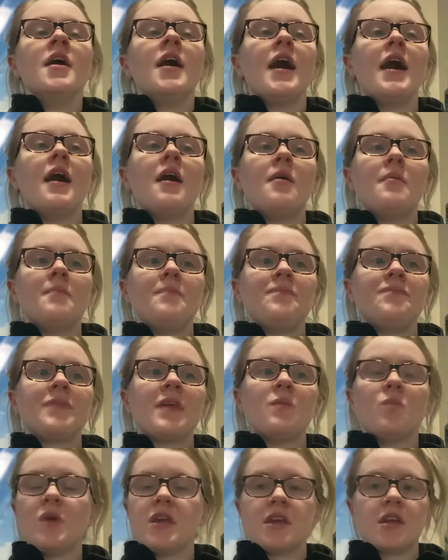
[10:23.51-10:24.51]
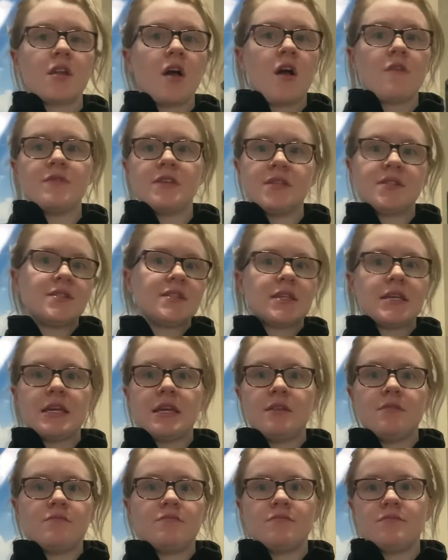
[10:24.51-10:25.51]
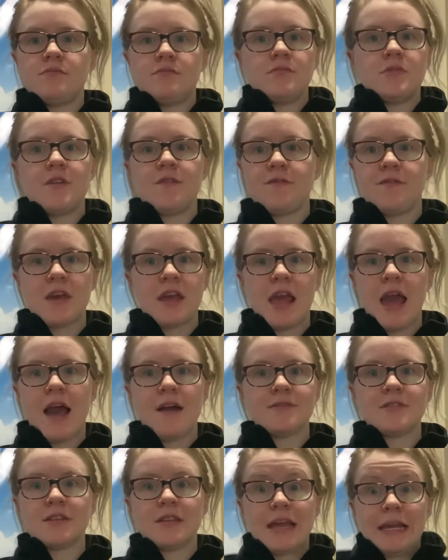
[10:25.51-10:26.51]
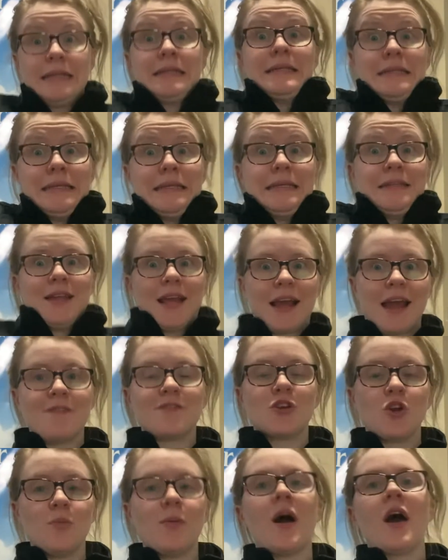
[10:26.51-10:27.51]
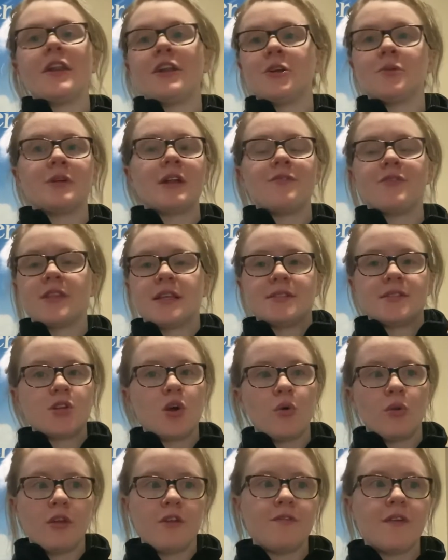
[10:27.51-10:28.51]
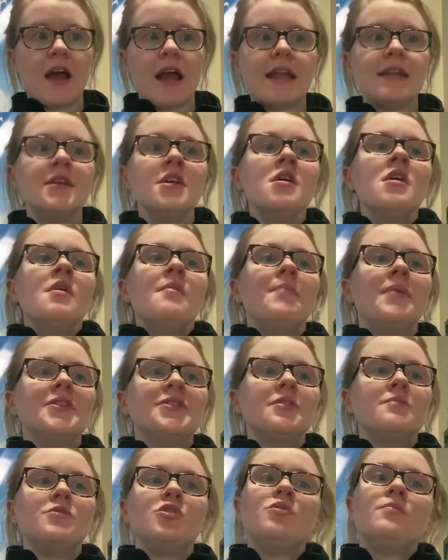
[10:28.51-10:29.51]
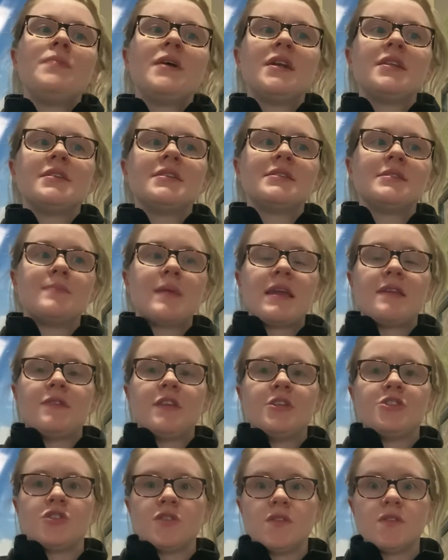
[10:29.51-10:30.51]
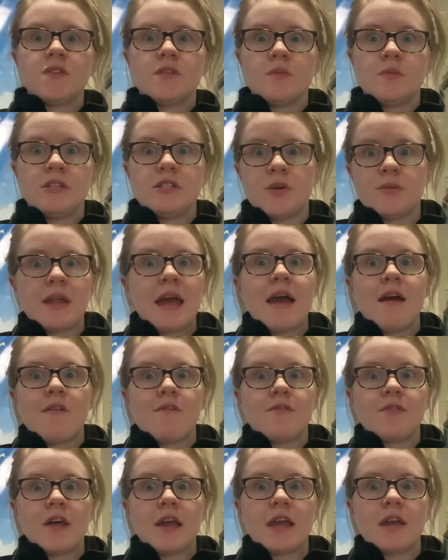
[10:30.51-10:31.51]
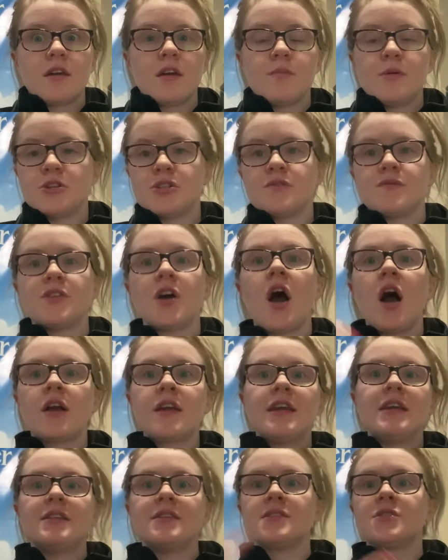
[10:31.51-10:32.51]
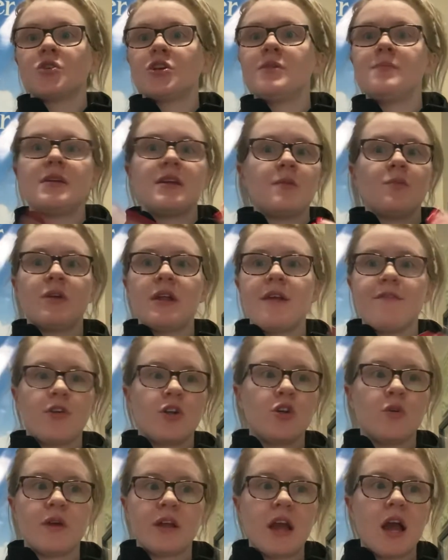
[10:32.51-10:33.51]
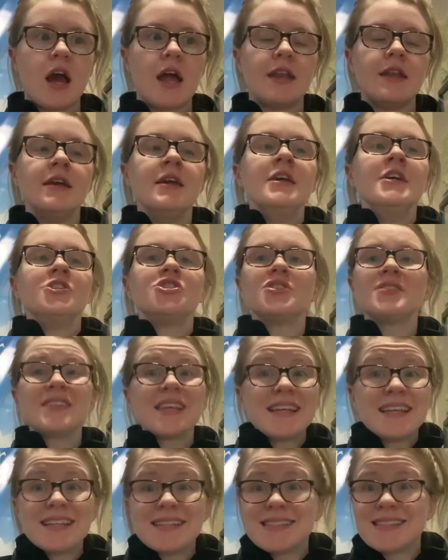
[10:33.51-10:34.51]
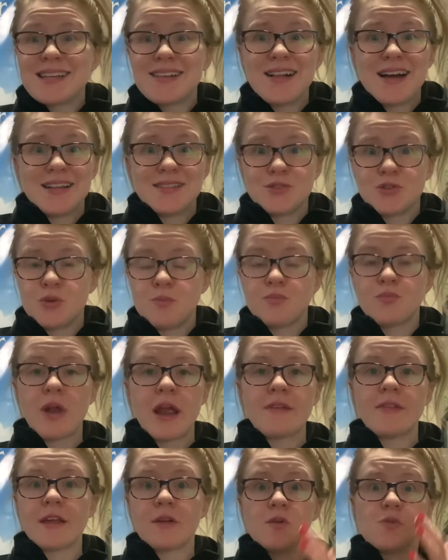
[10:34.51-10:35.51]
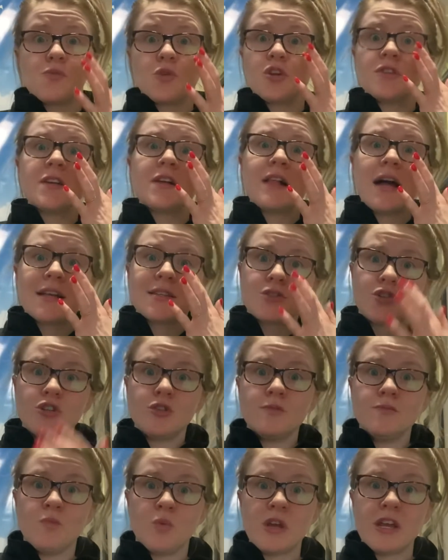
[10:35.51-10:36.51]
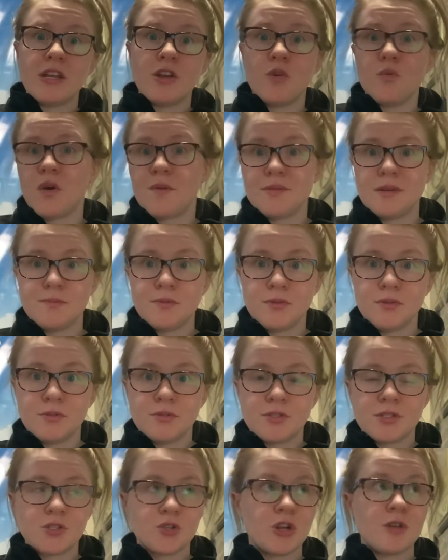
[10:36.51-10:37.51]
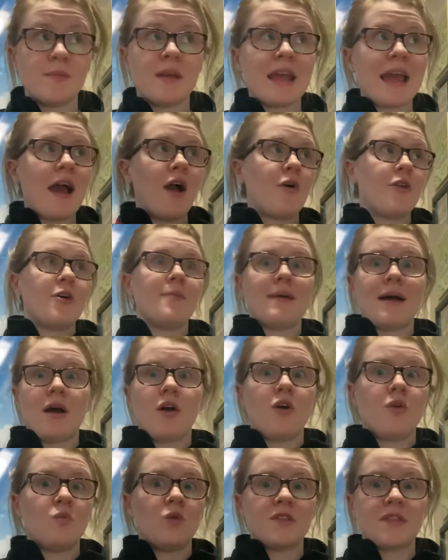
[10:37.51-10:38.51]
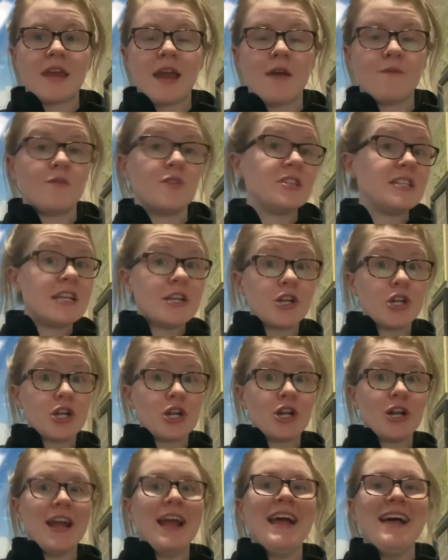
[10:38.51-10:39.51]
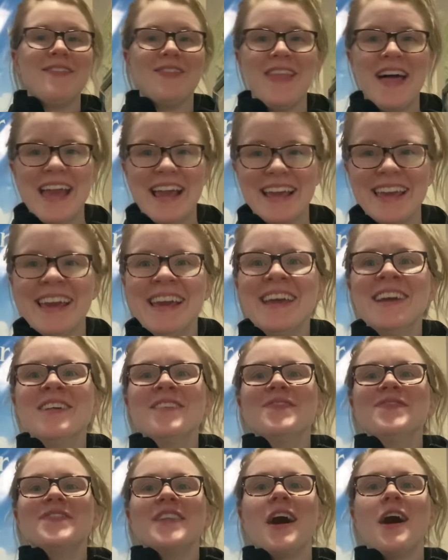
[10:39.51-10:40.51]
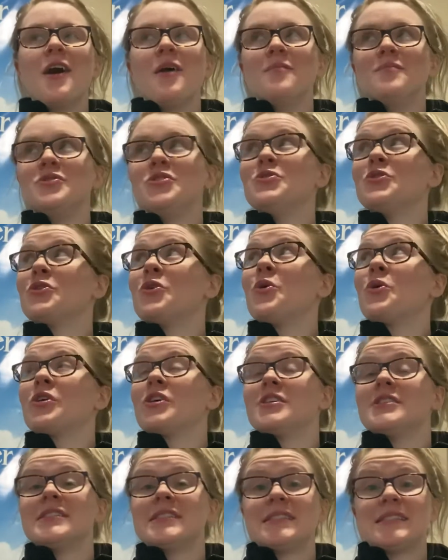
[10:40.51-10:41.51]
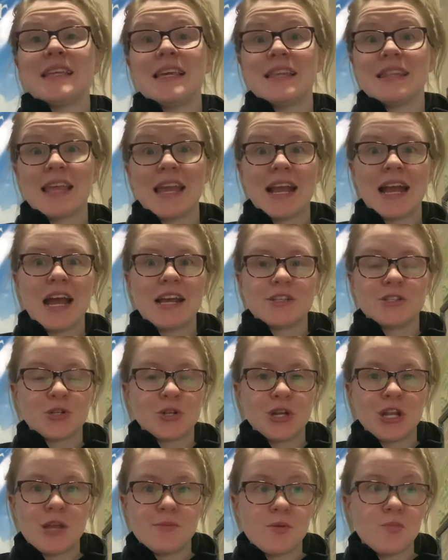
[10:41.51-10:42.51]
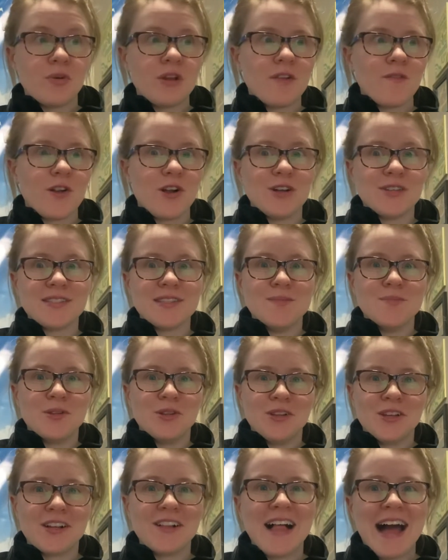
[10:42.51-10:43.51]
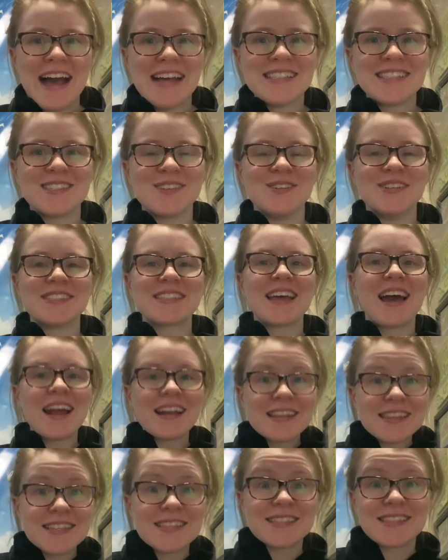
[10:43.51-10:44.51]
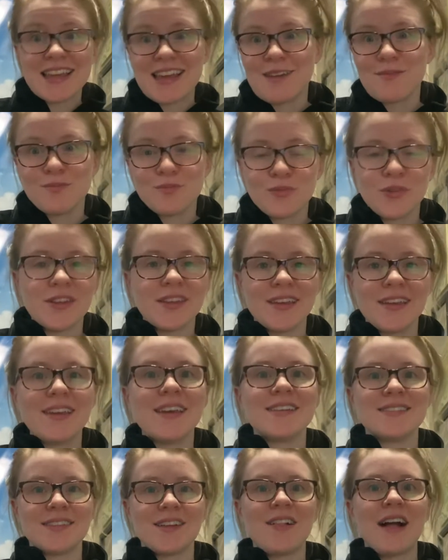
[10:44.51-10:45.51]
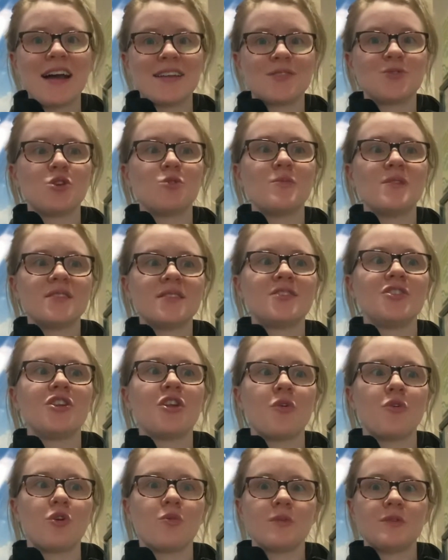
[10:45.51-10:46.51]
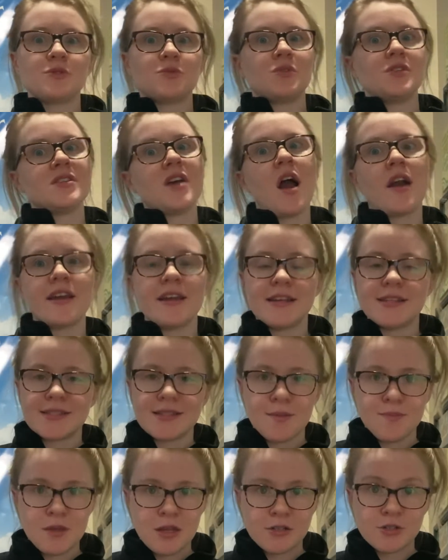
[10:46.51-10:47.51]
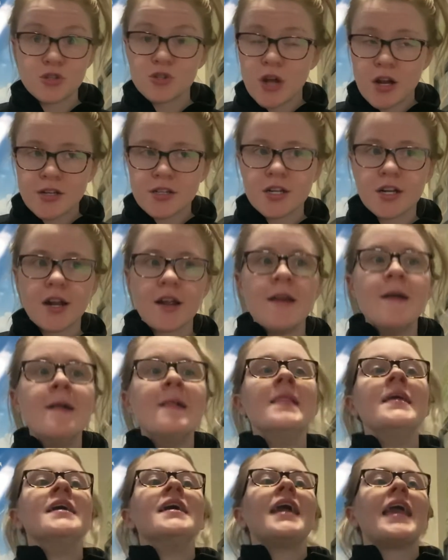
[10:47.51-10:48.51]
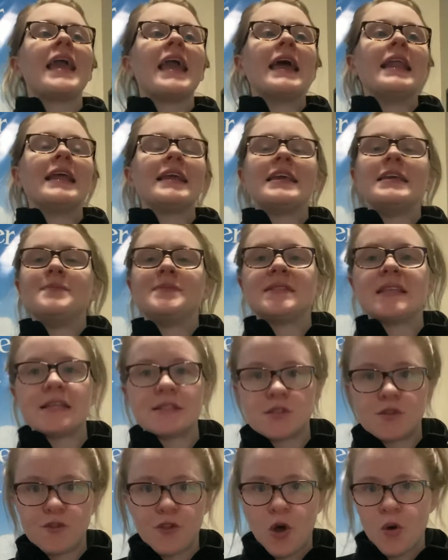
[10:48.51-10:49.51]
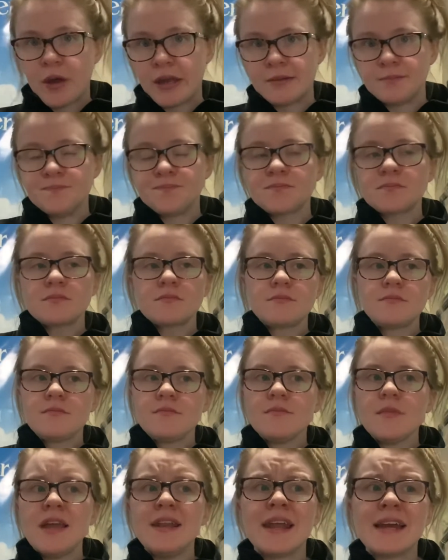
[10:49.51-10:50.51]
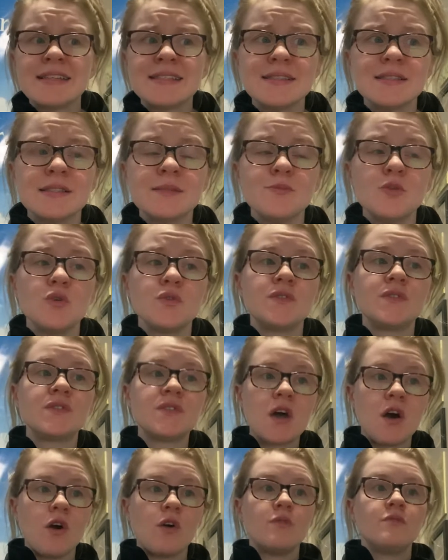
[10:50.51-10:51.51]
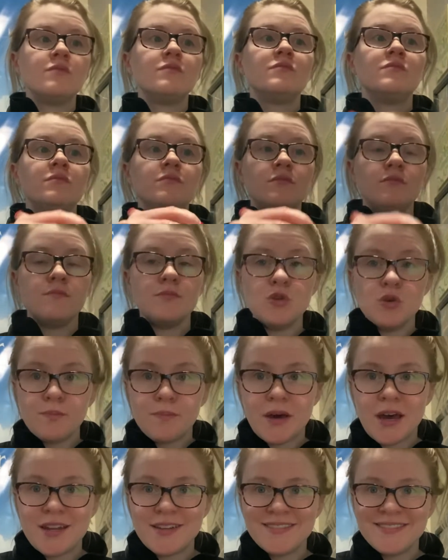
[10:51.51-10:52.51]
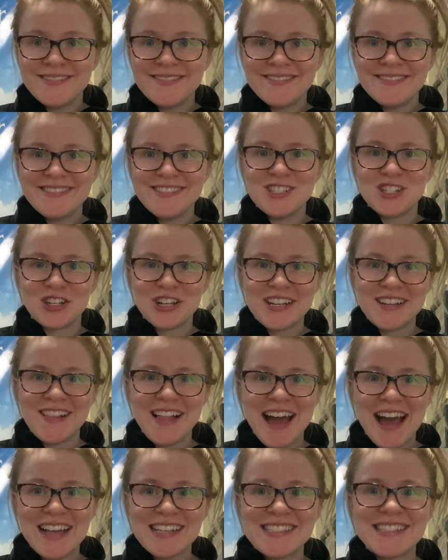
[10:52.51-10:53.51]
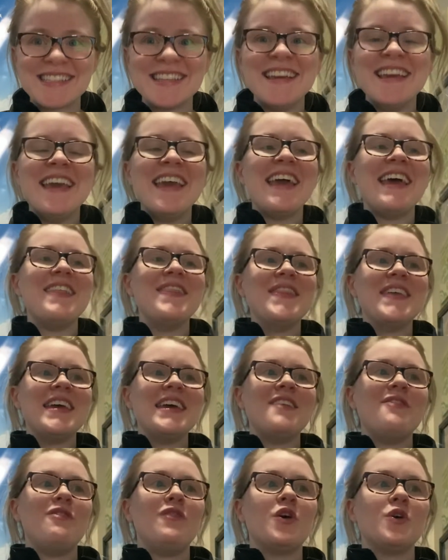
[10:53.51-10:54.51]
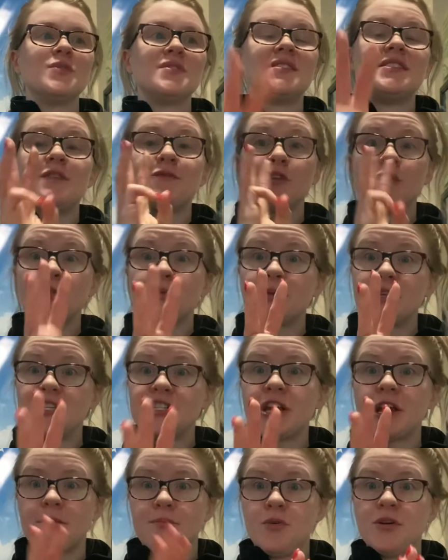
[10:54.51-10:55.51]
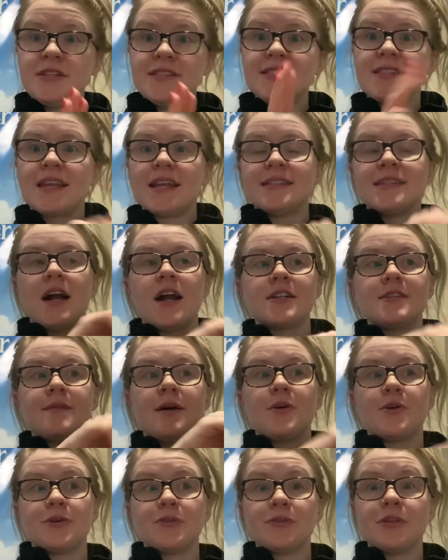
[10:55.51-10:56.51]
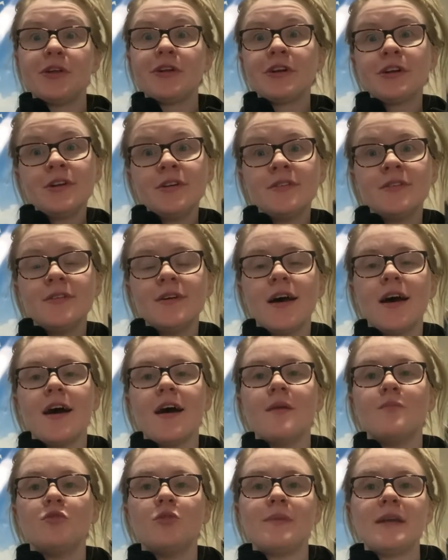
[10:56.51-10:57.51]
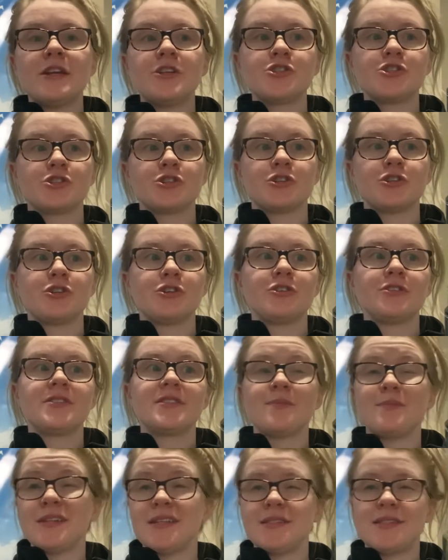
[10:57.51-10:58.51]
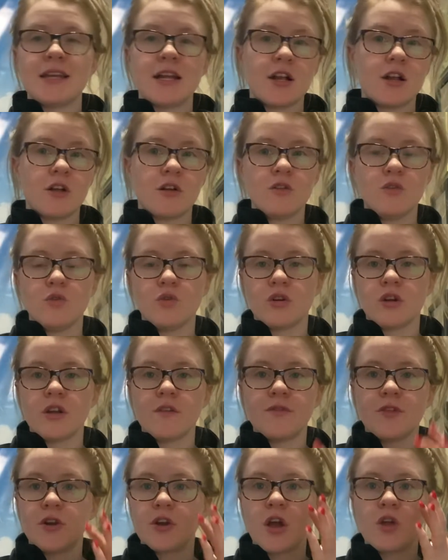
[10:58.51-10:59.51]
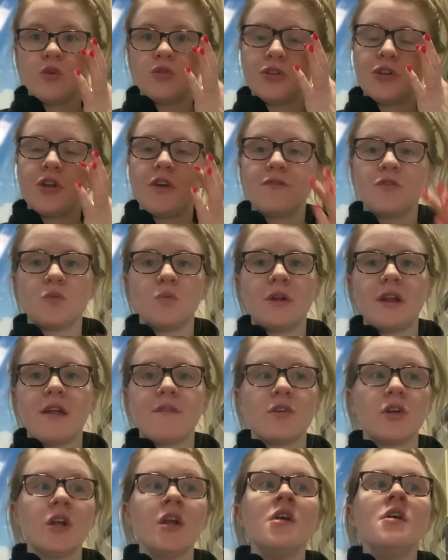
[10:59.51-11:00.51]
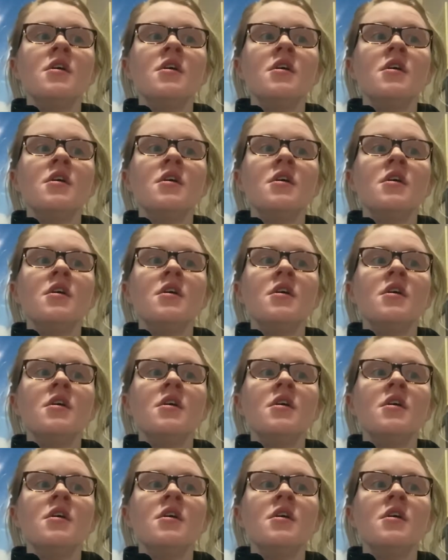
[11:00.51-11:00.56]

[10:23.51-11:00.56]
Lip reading: And we can obviously, if they have to like I have to go potty or whatever, that's totally fine. But the mute button is mainly just so that we don't have like a bunch of talking and screaming and whatever going on, just like it is in the classroom, right? Like when we're in the classroom, we don't want people screaming out about what they have for dinner and like unicorns and like ice cream and whatever else in the middle of class. So it's kind of the same really as the classroom, as nobody's really talking except the instructor, and it keeps things flowing nice and smooth. So mute button during class. And then those different 3 checkpoints that I talked about earlier, we'll make sure somebody's there, or if they're not old enough or whatever.